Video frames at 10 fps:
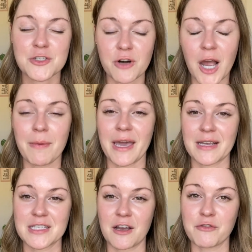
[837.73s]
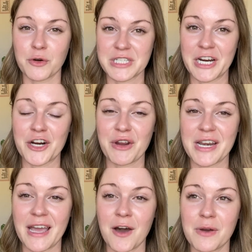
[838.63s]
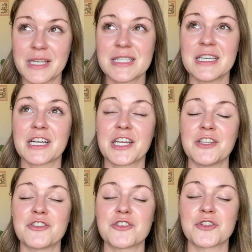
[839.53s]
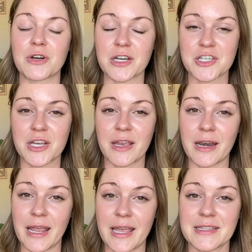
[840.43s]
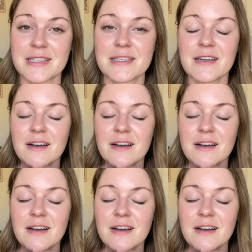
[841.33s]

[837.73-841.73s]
drawbacks of Norterra right now is the construction. It's